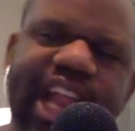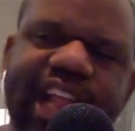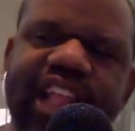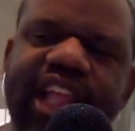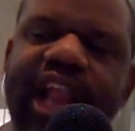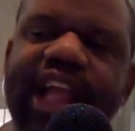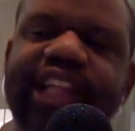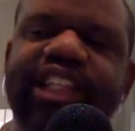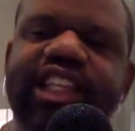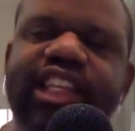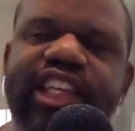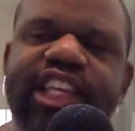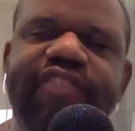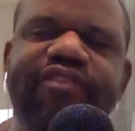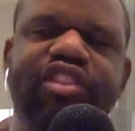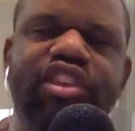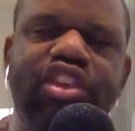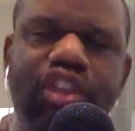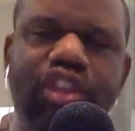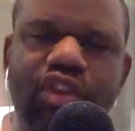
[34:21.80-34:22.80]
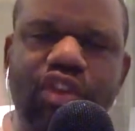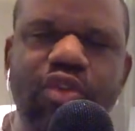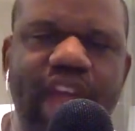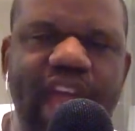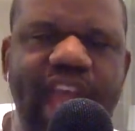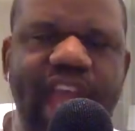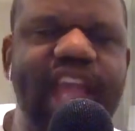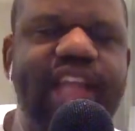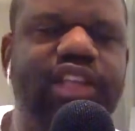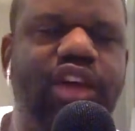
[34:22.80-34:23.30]
like to get you
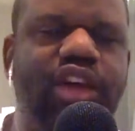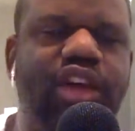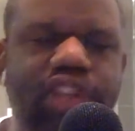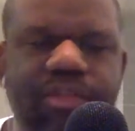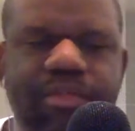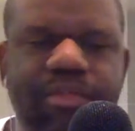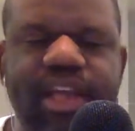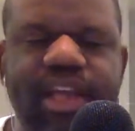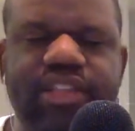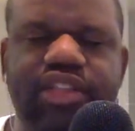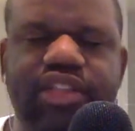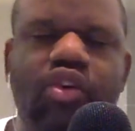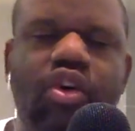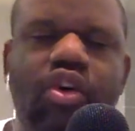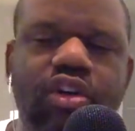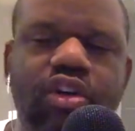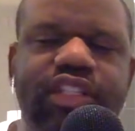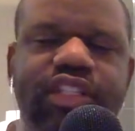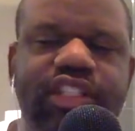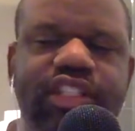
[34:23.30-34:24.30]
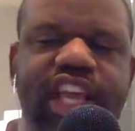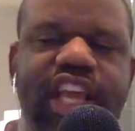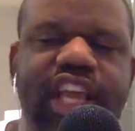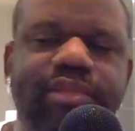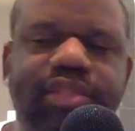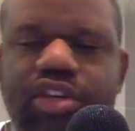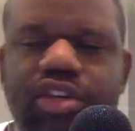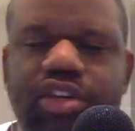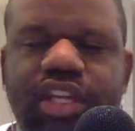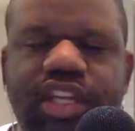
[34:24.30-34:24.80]
and Tony Maceo on the same
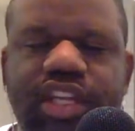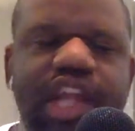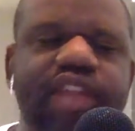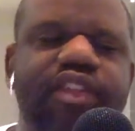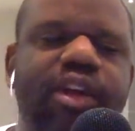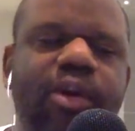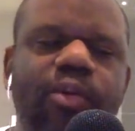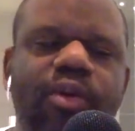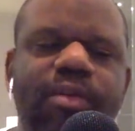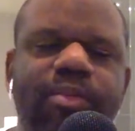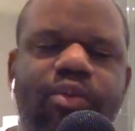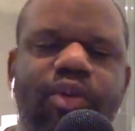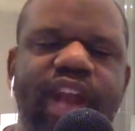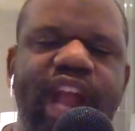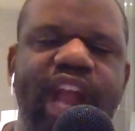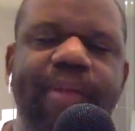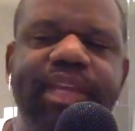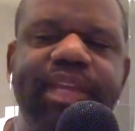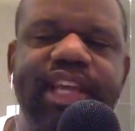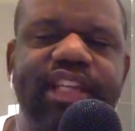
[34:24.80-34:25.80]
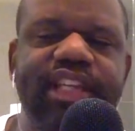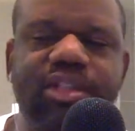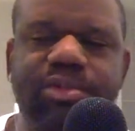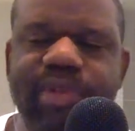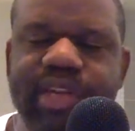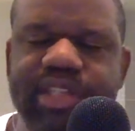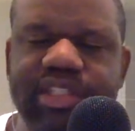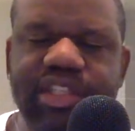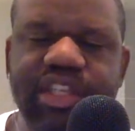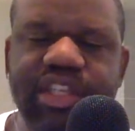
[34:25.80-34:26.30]
show together at one point. That'd be
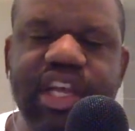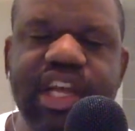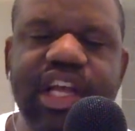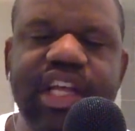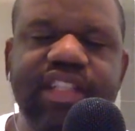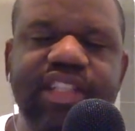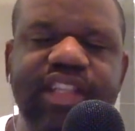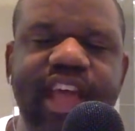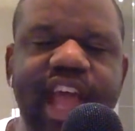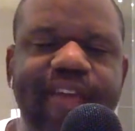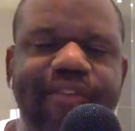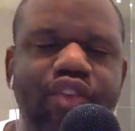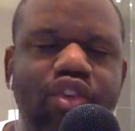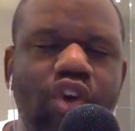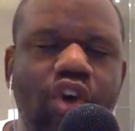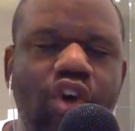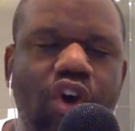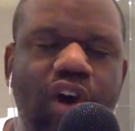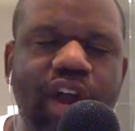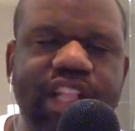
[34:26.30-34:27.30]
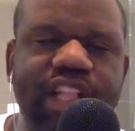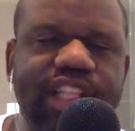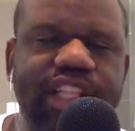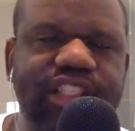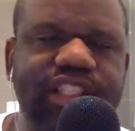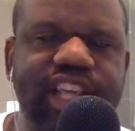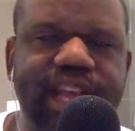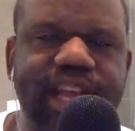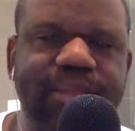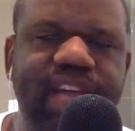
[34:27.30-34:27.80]
interesting to have you on at the
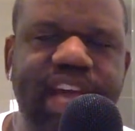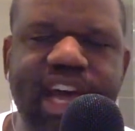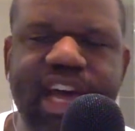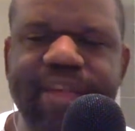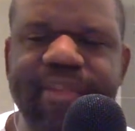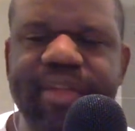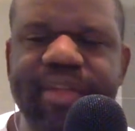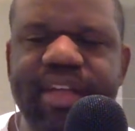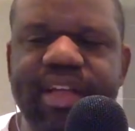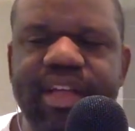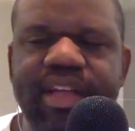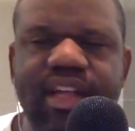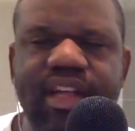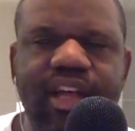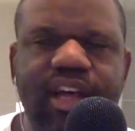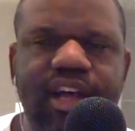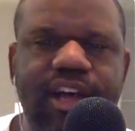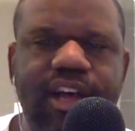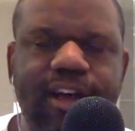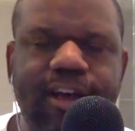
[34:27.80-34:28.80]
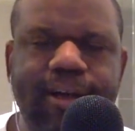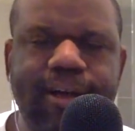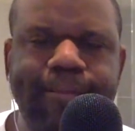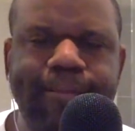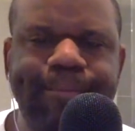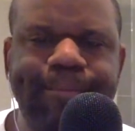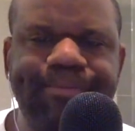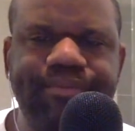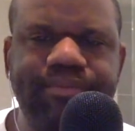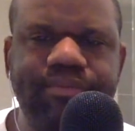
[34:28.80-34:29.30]
same time. Let
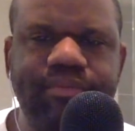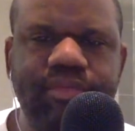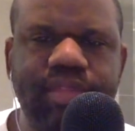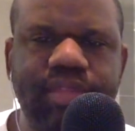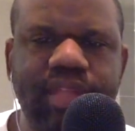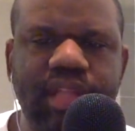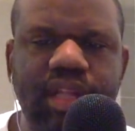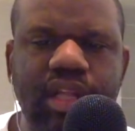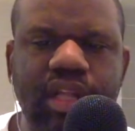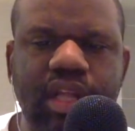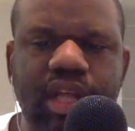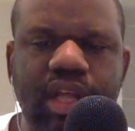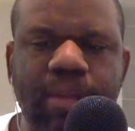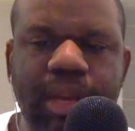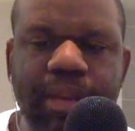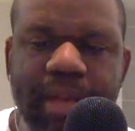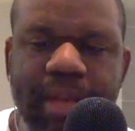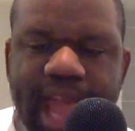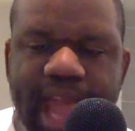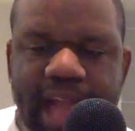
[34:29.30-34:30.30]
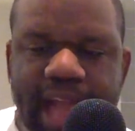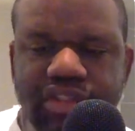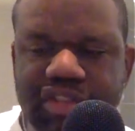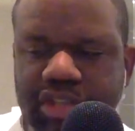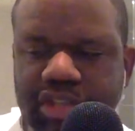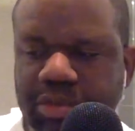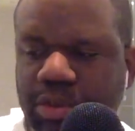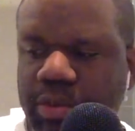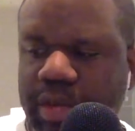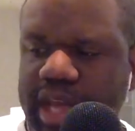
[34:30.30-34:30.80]
me ask you
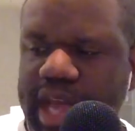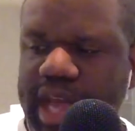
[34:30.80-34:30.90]
this real quick.